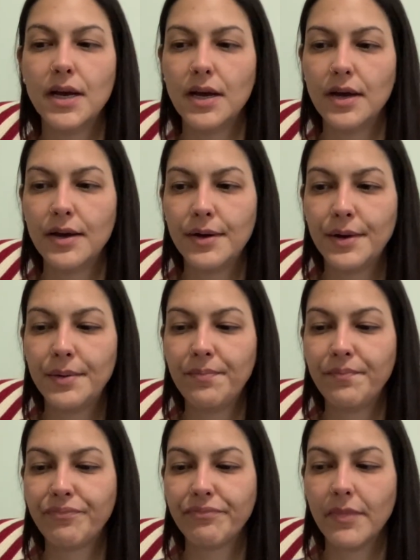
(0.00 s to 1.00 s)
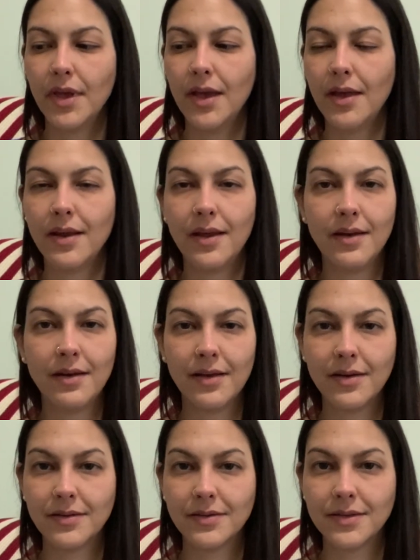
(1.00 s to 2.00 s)
and then
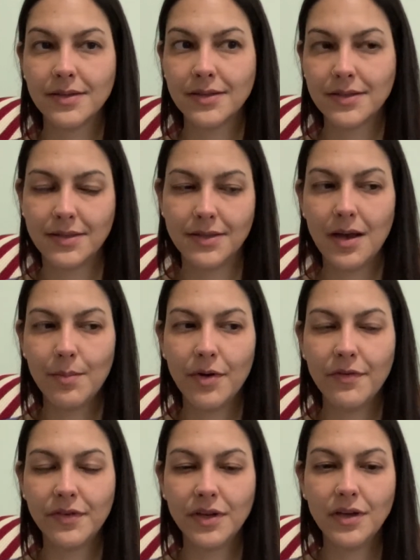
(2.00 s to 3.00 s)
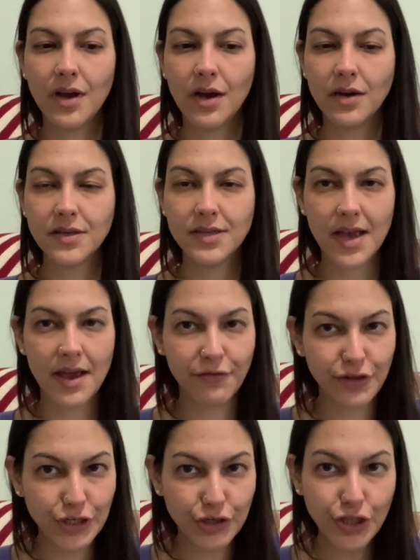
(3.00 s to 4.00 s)
some of the yarns I have
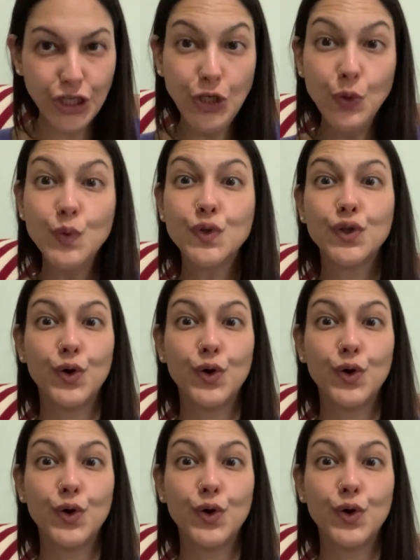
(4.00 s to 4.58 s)
literally used